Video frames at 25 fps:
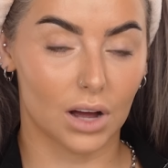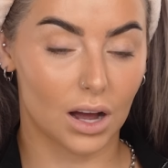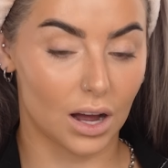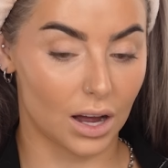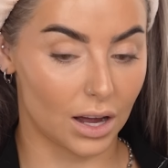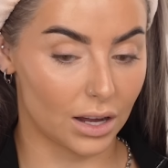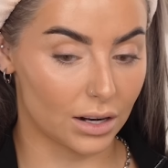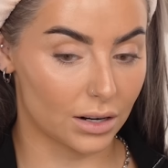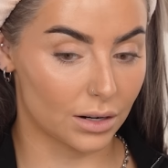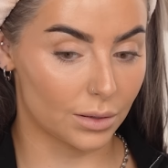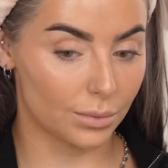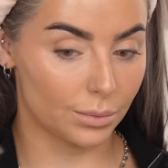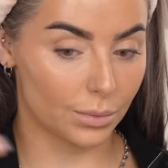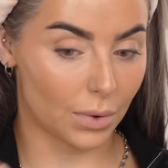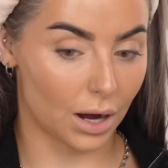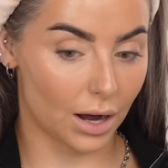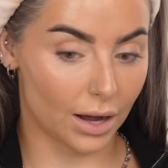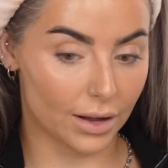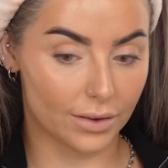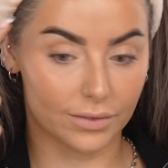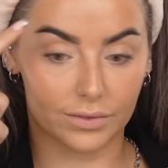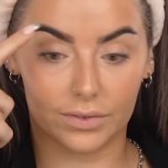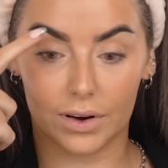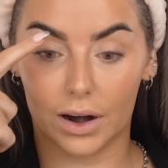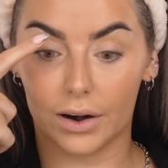and
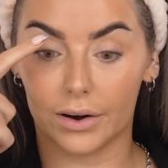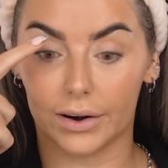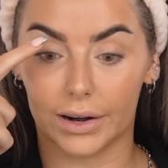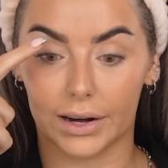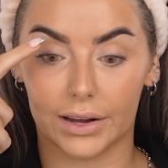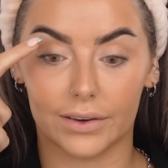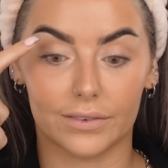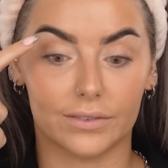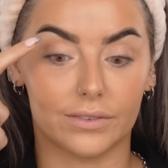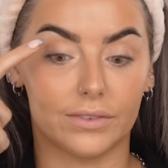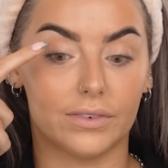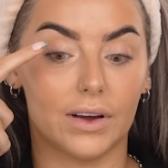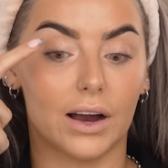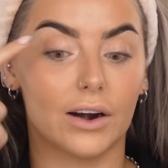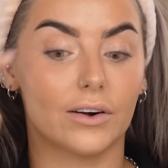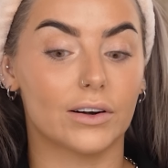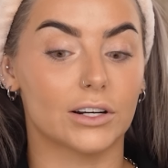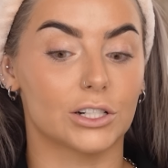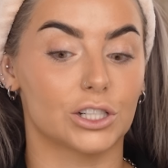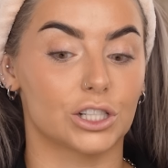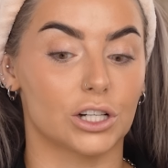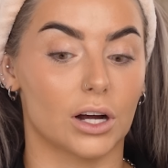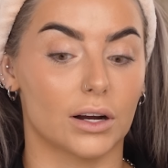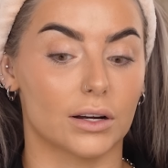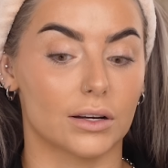my very,
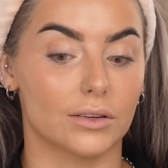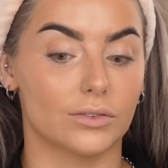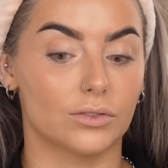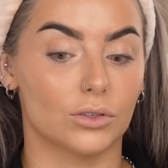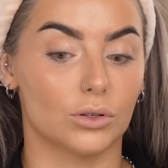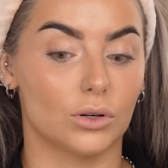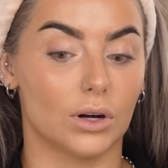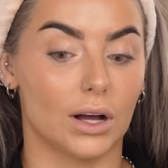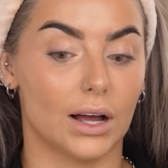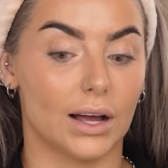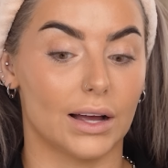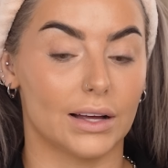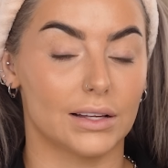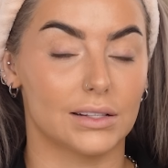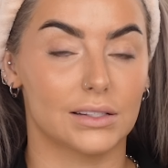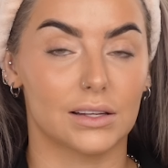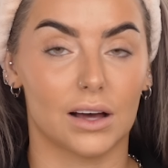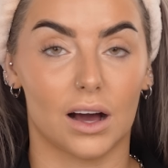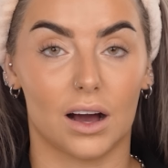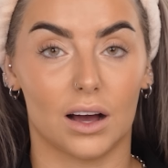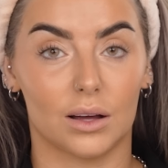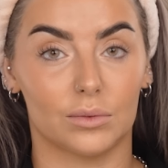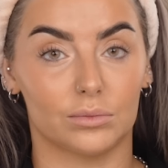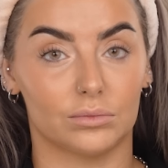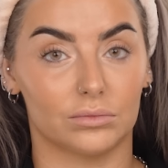very shiny forehead,
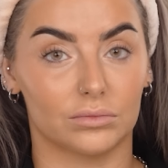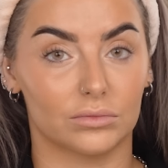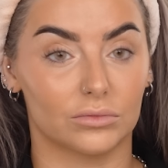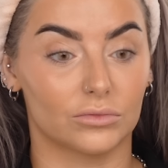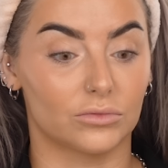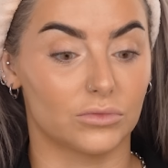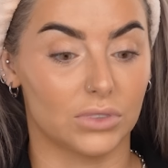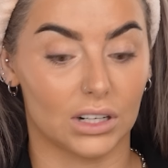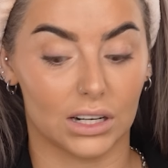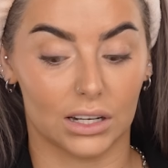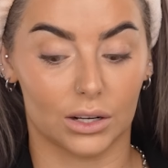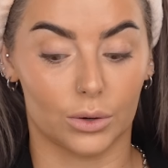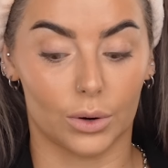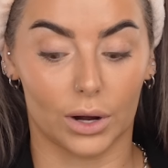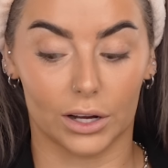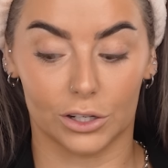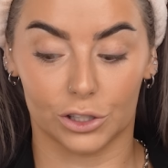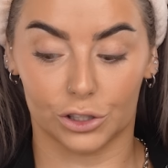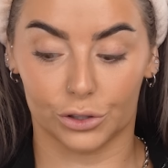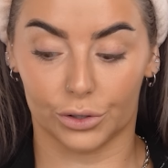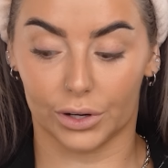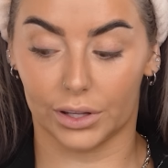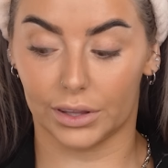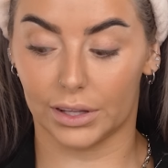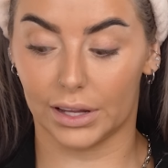I'm really quite
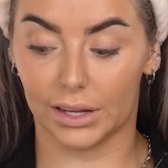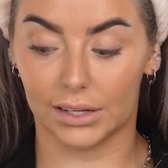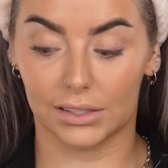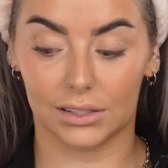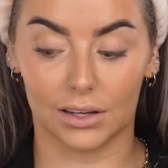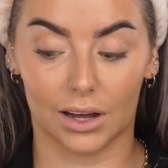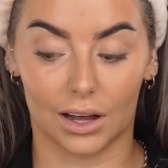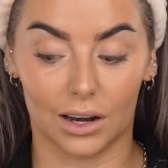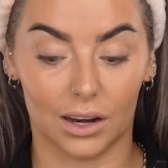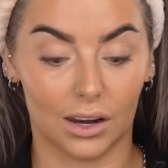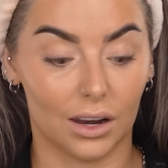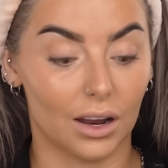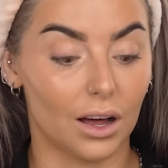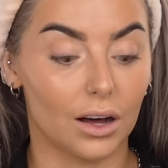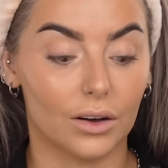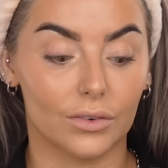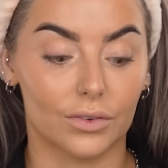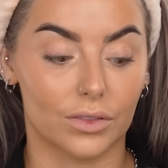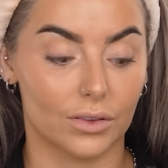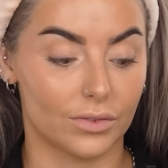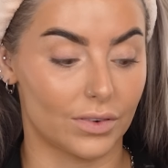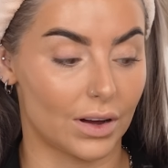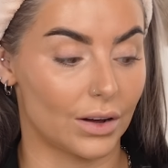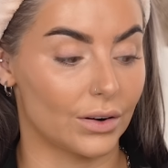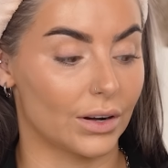enjoying this. I
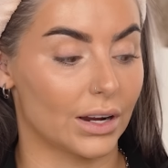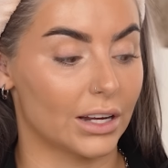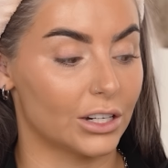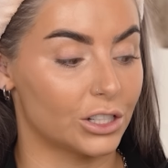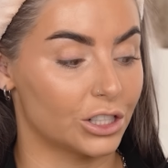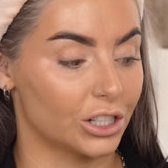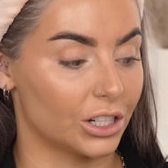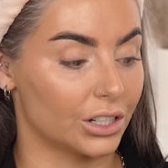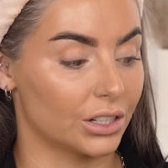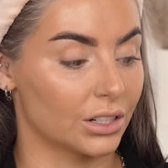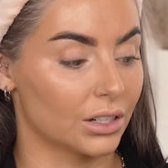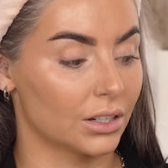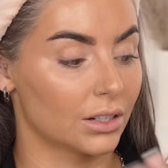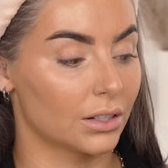love the foundation.